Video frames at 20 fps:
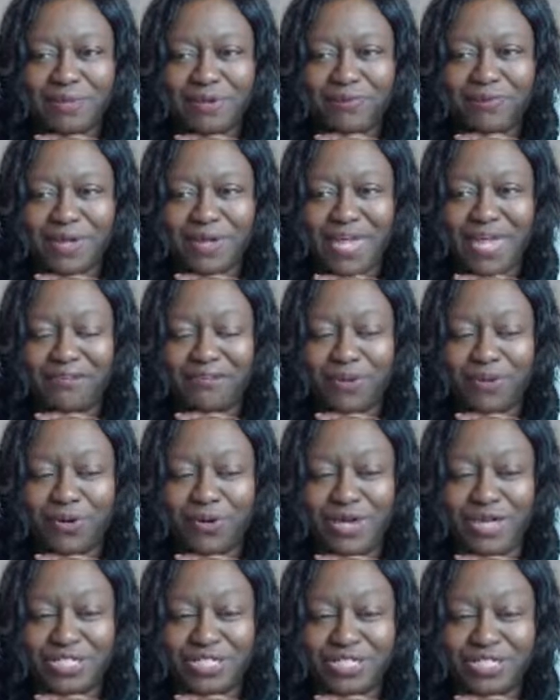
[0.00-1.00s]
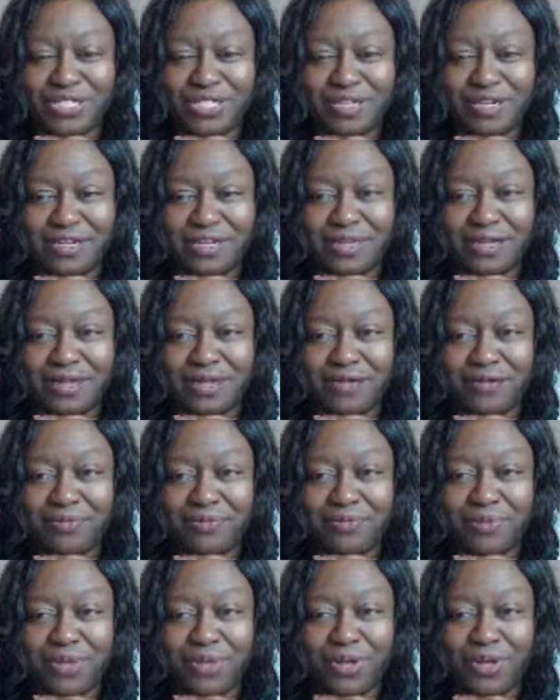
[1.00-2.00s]
We have a question
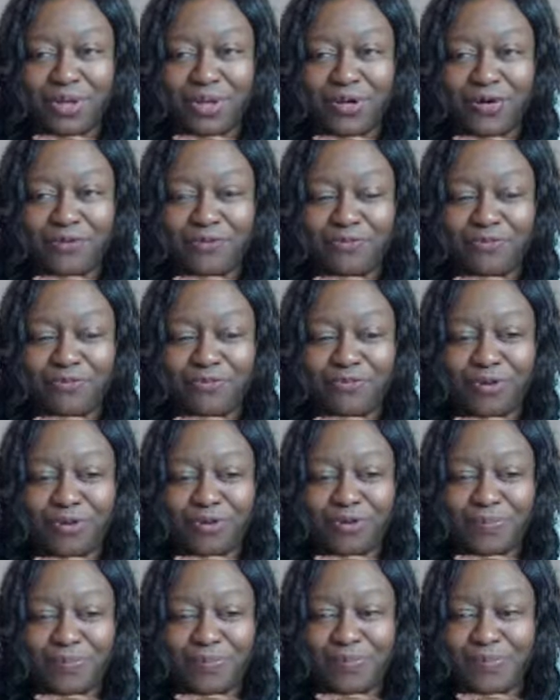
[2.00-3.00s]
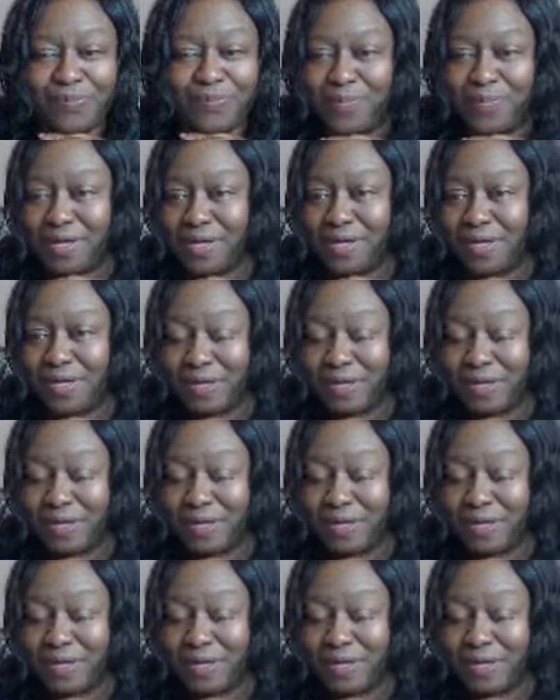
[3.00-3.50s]
from